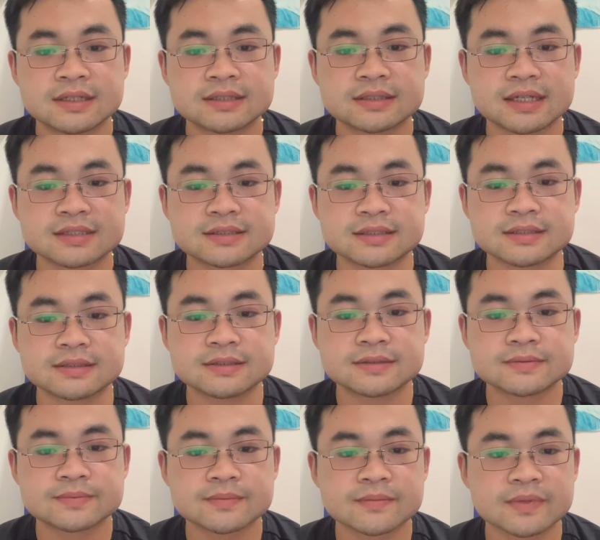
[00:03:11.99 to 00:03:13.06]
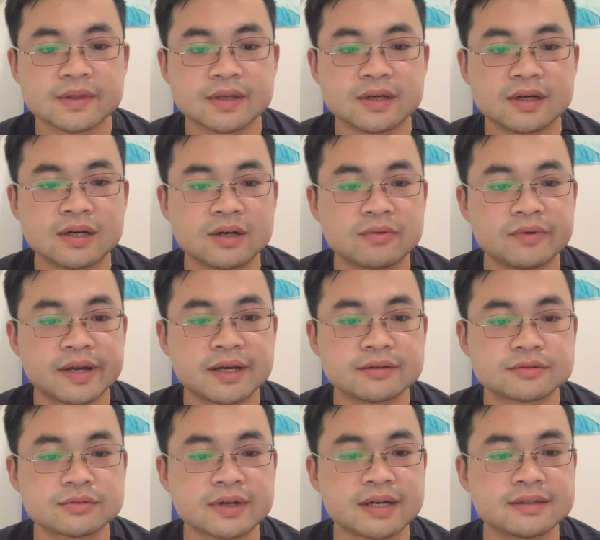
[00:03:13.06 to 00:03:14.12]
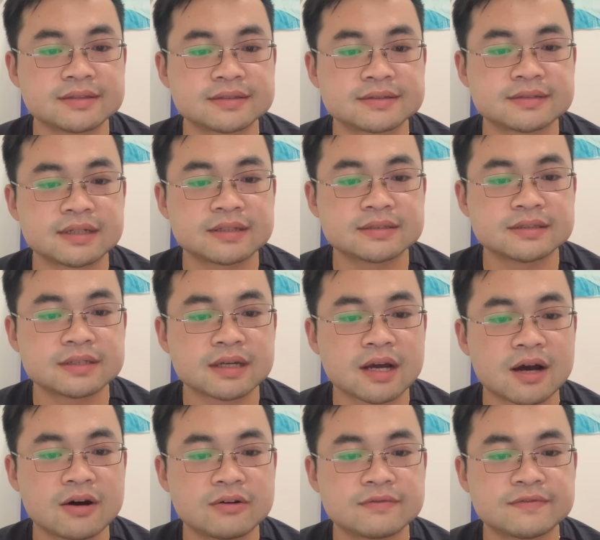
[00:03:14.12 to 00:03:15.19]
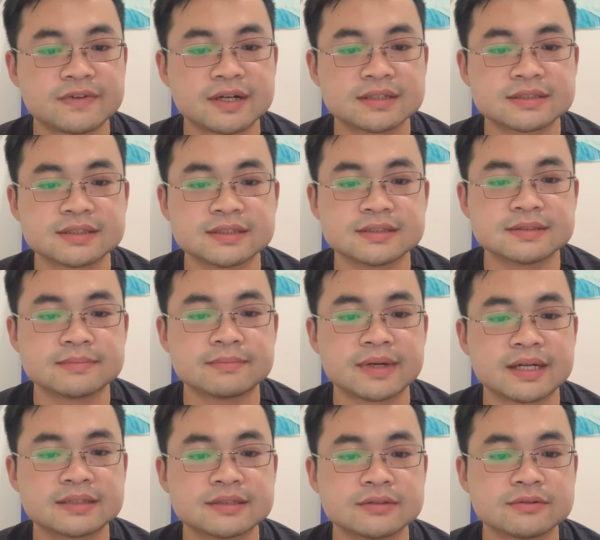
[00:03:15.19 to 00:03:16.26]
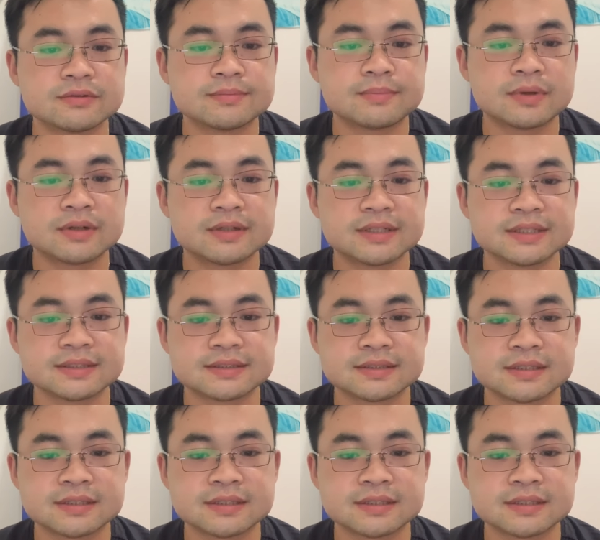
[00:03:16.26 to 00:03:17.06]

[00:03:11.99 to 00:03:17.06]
doesn't. We have to understand how fat is metabolized.